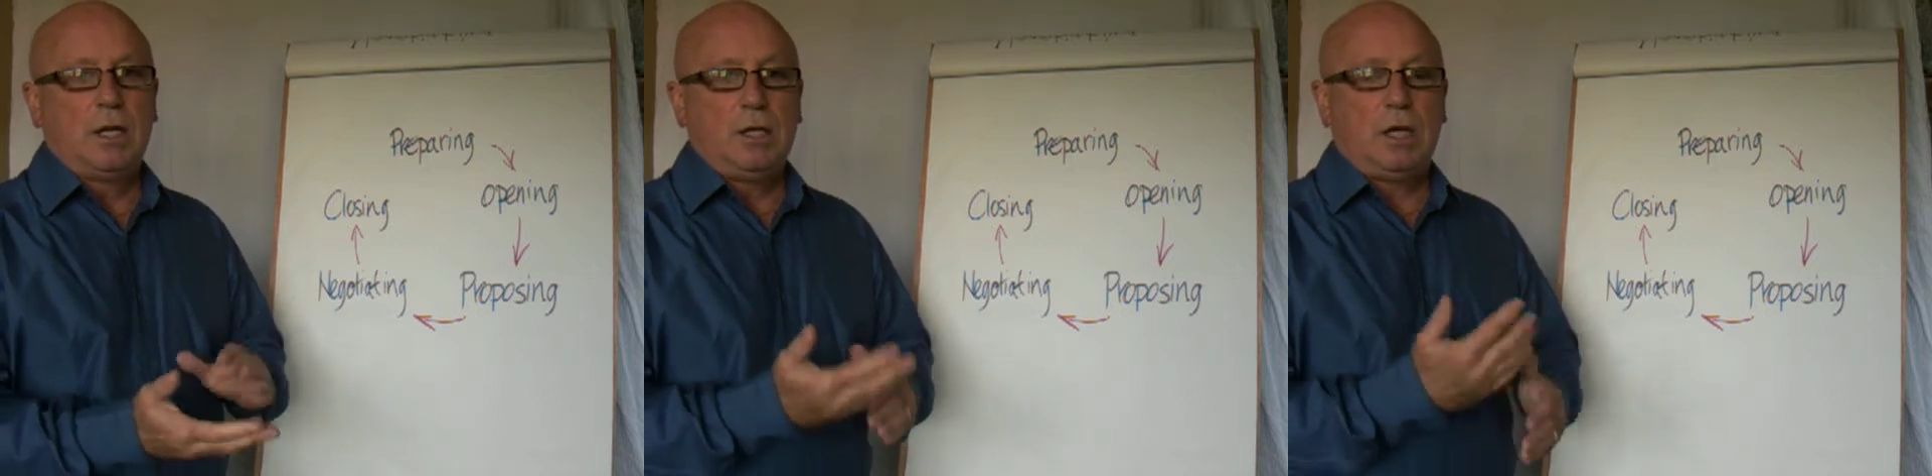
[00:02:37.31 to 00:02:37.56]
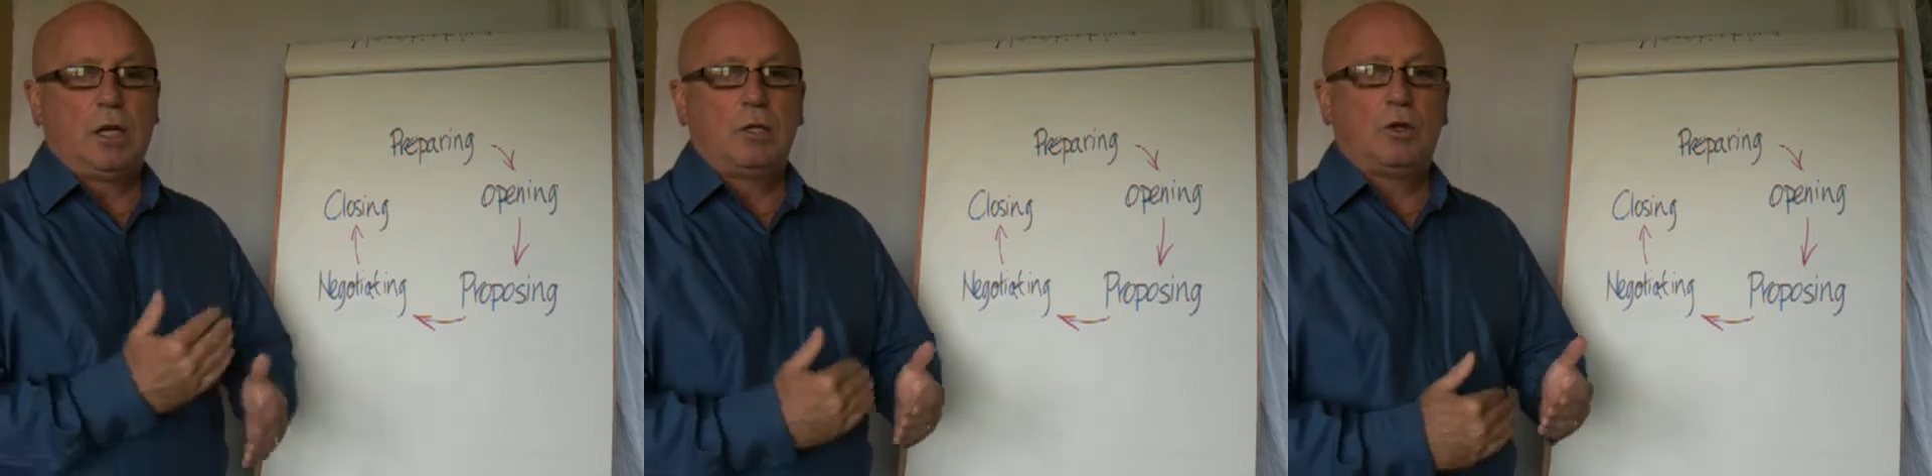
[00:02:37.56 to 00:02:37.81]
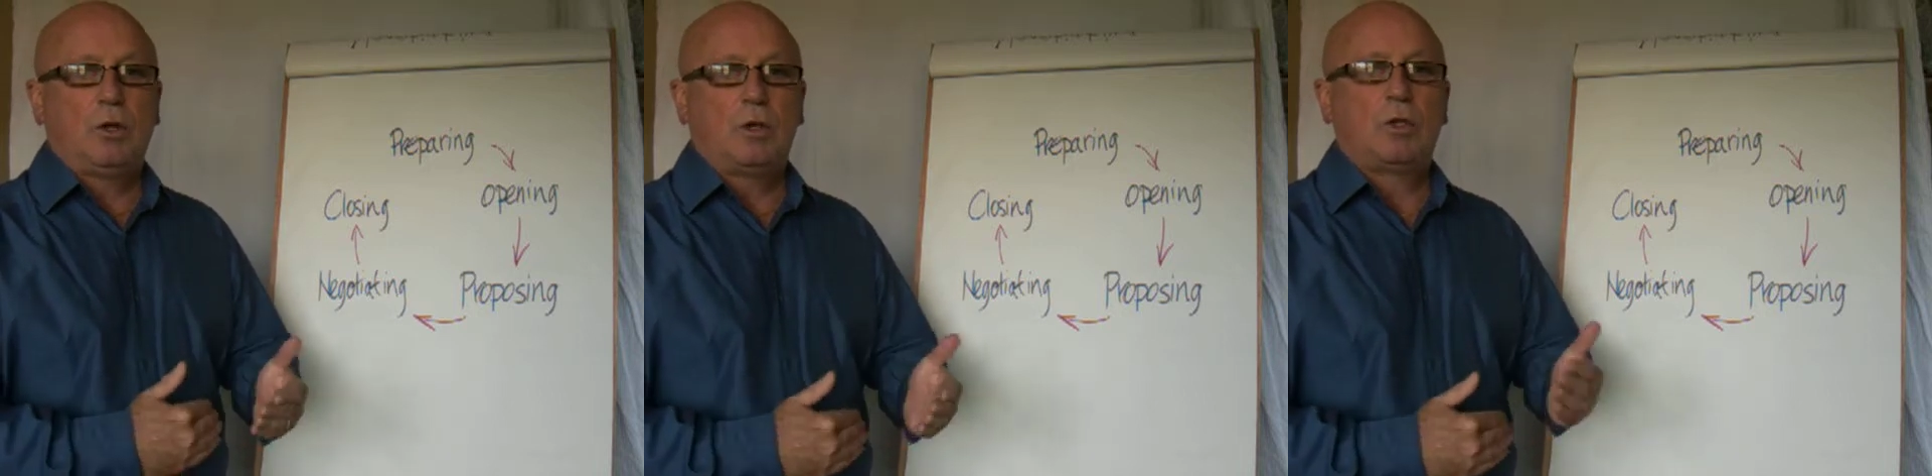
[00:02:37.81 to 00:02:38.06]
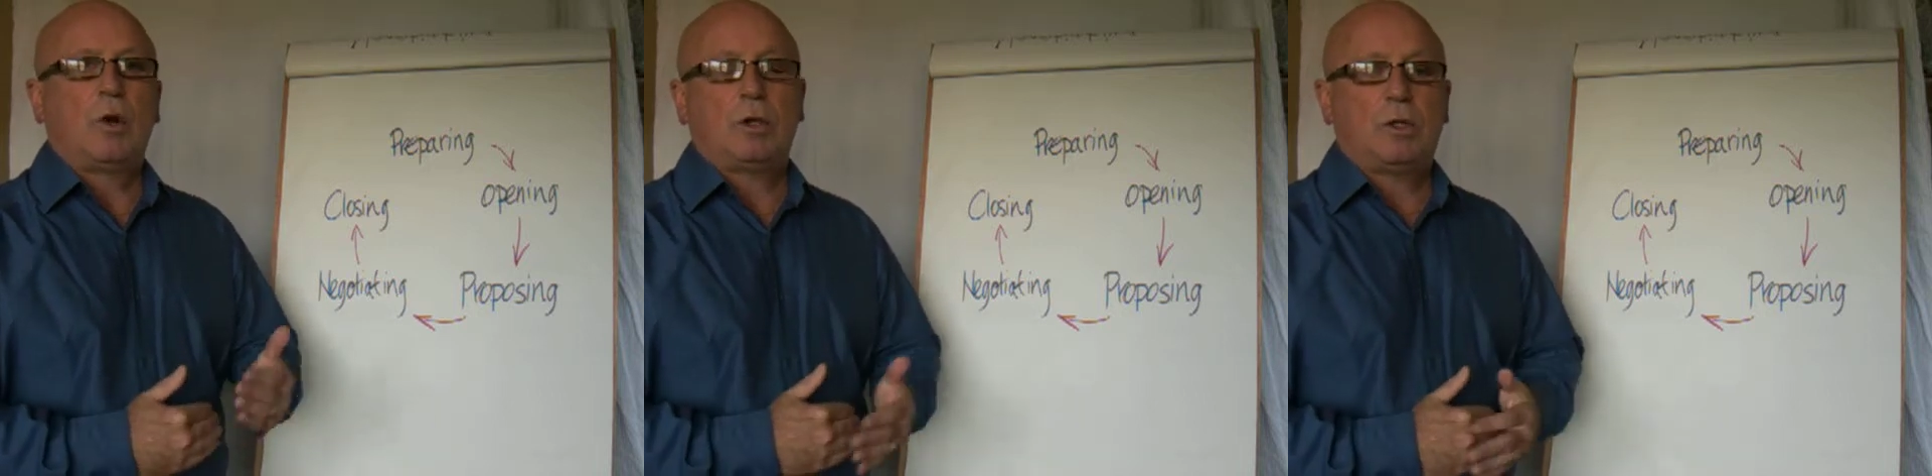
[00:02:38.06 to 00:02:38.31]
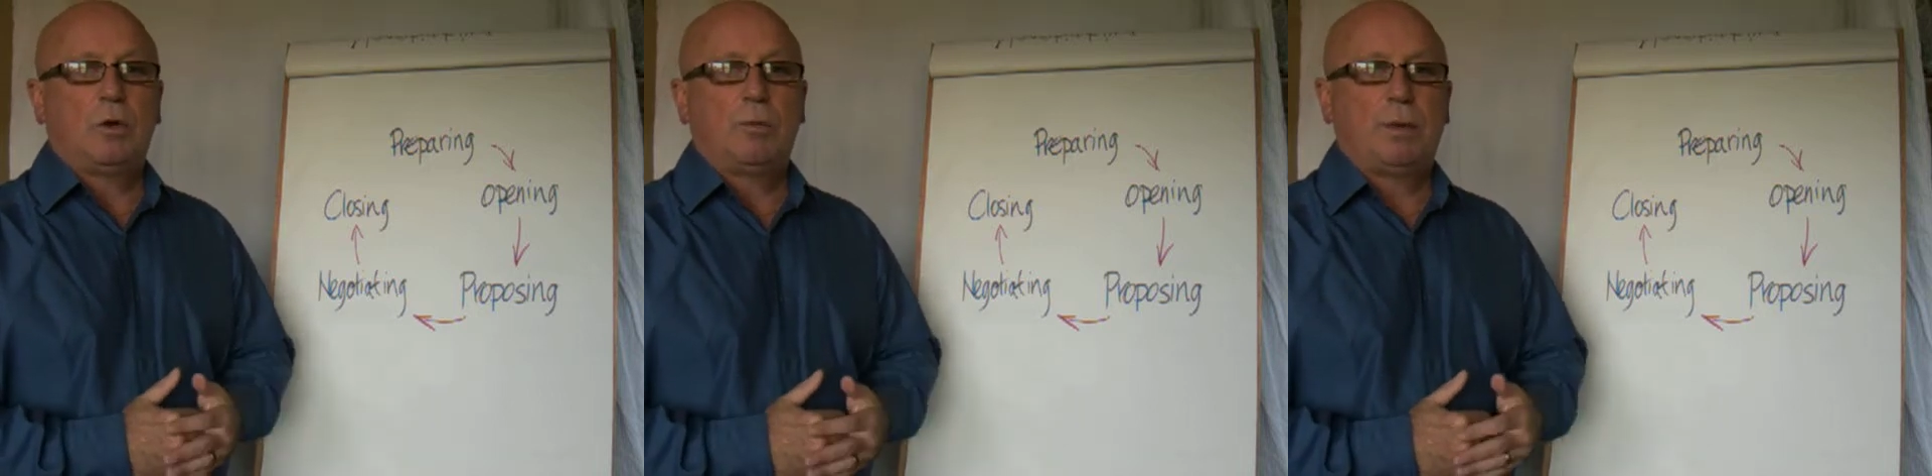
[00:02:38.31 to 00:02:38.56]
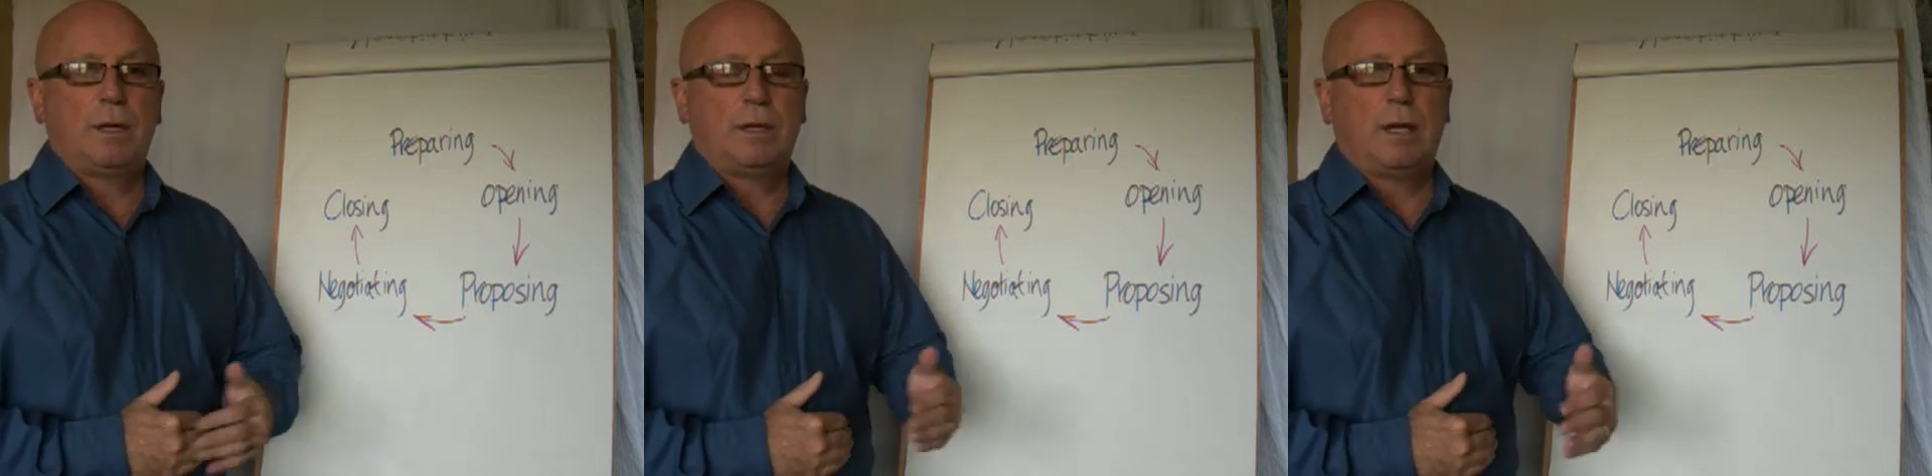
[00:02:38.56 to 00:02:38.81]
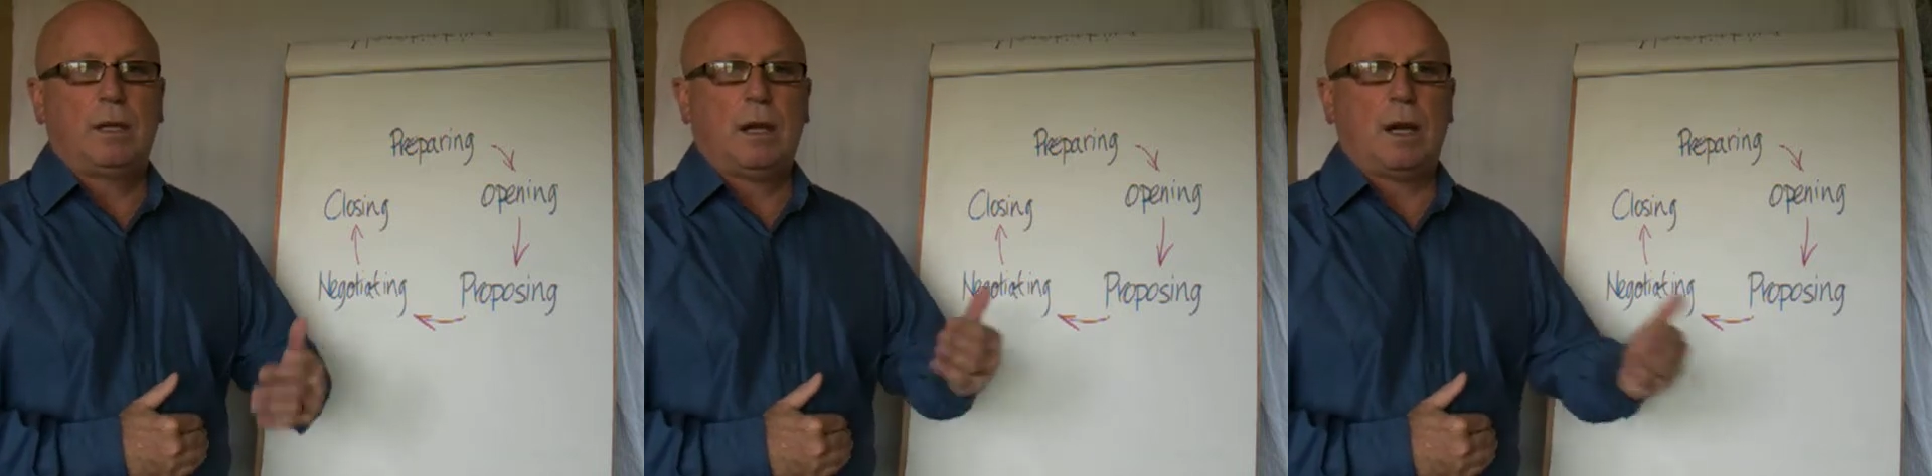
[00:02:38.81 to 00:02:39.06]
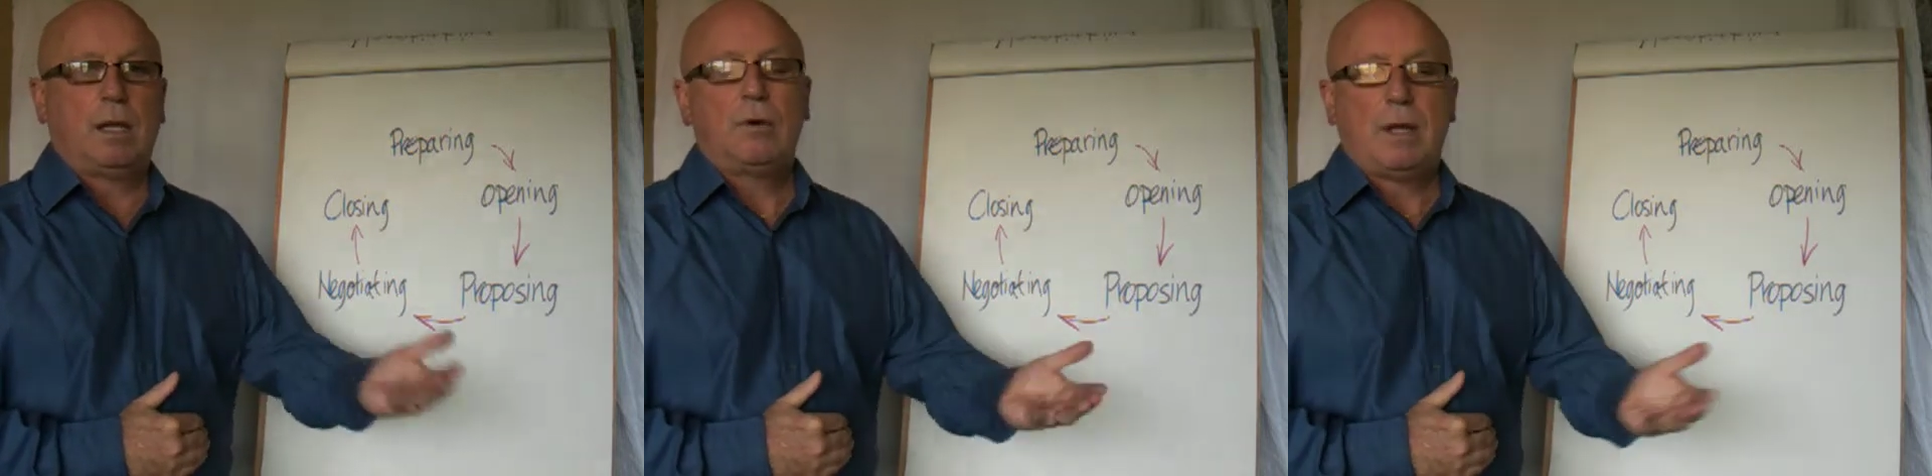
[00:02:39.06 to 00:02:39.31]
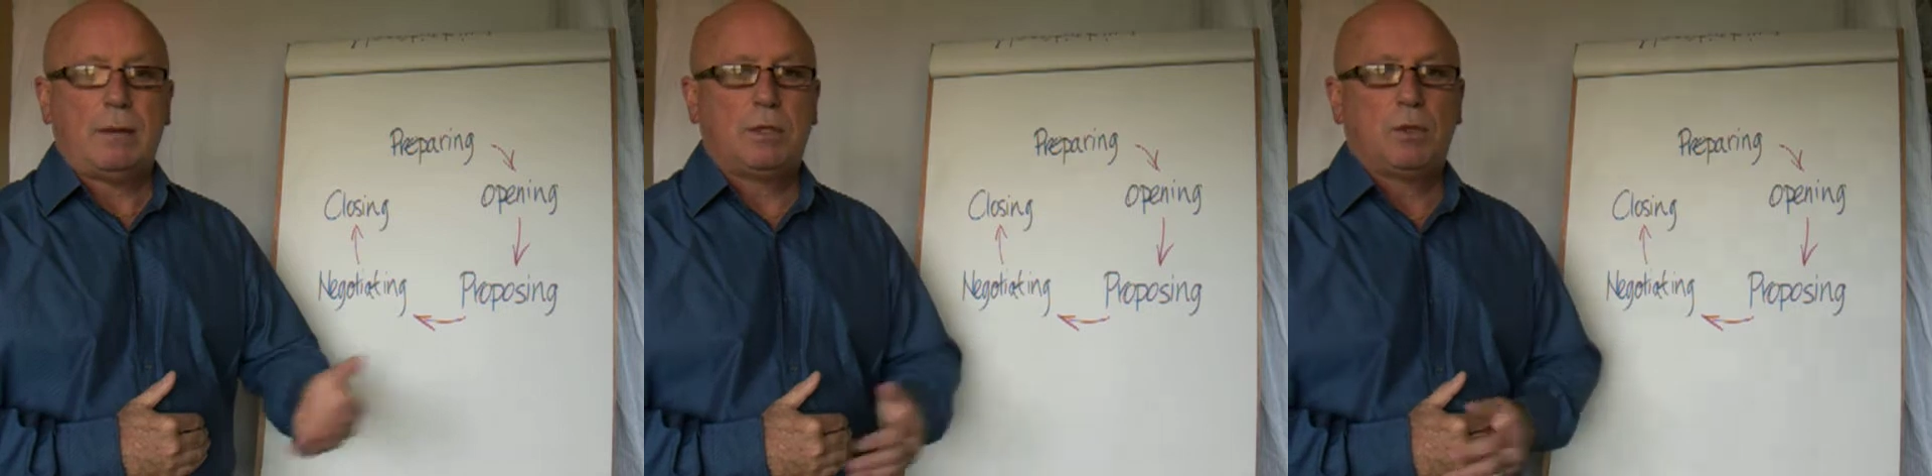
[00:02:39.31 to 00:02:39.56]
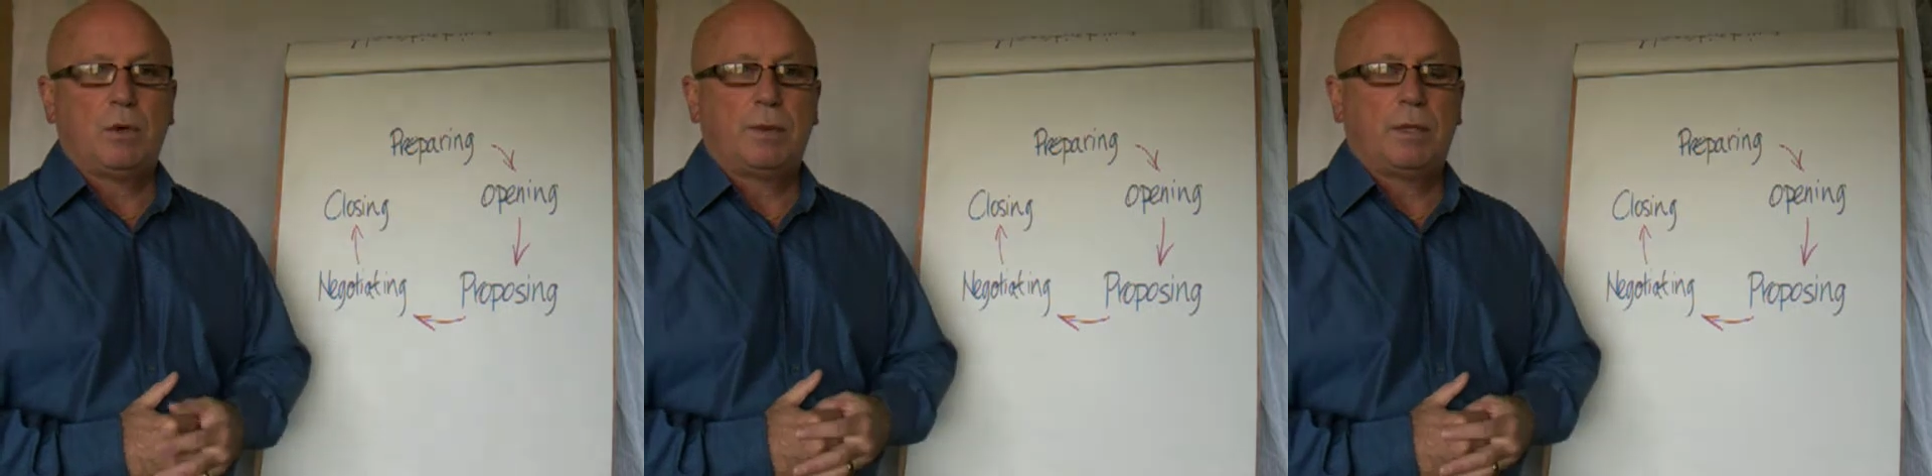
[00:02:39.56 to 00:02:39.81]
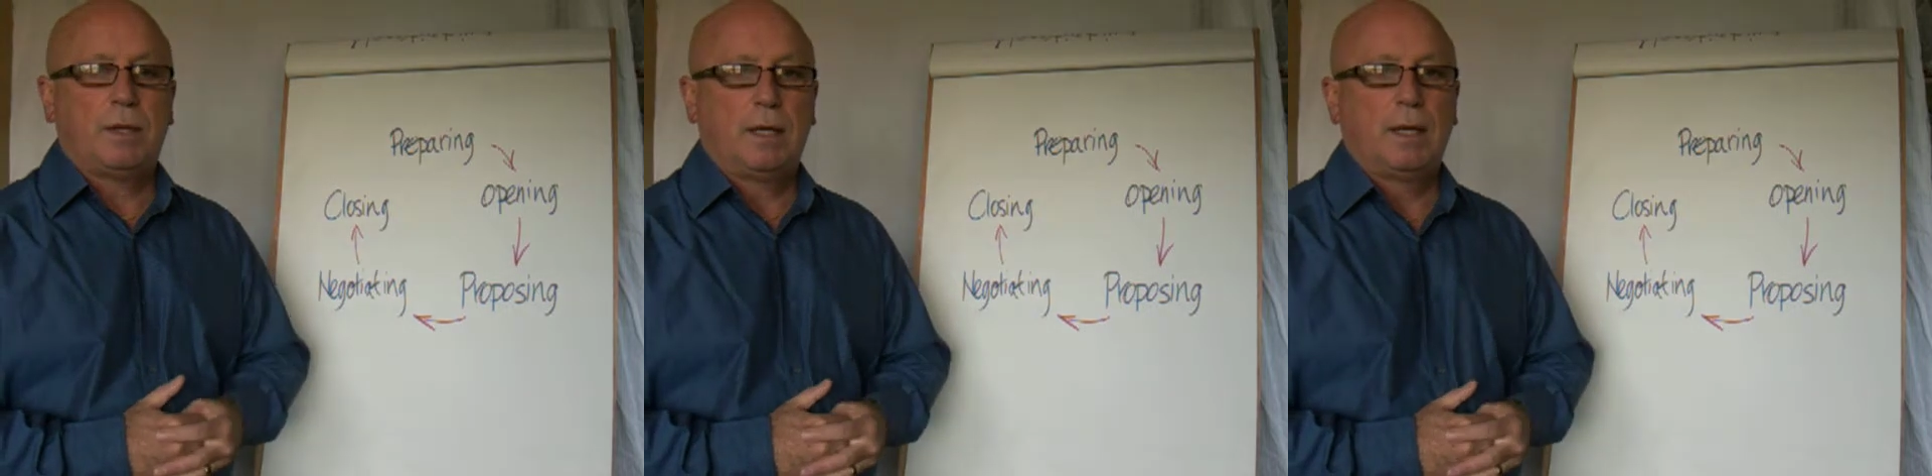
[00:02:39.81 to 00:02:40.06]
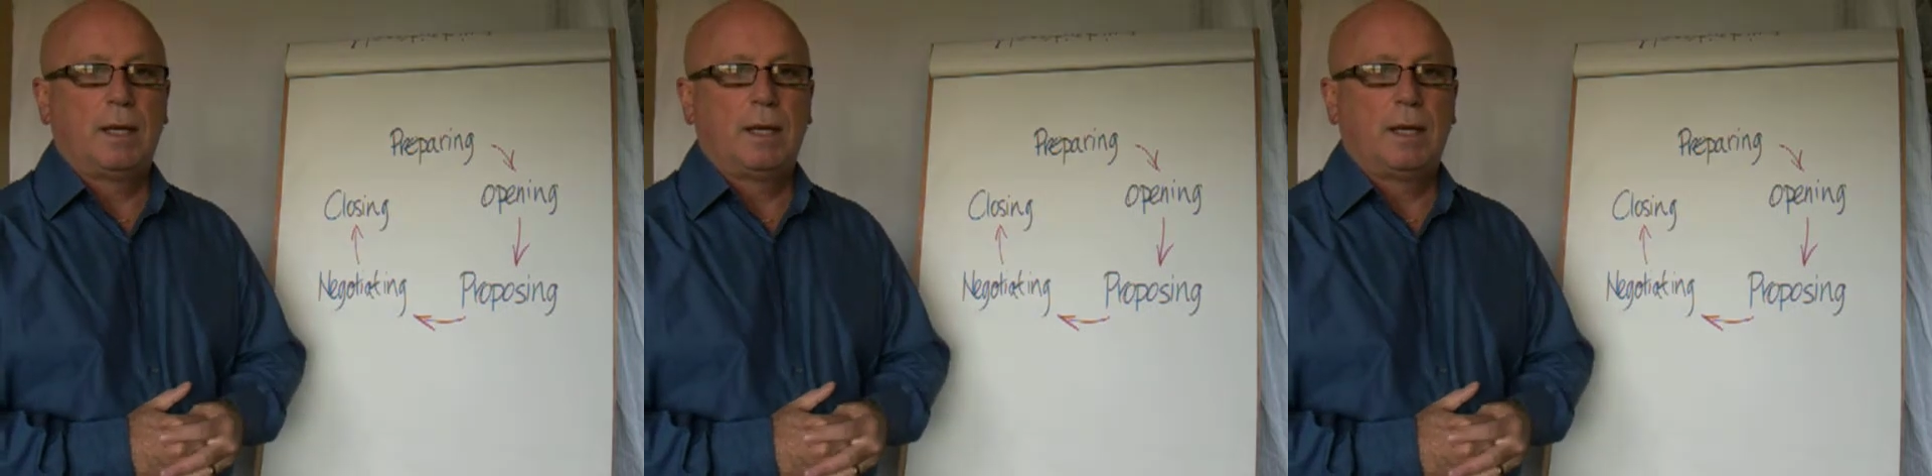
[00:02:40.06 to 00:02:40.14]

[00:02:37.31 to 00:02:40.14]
you can choose not to open, allow them to open.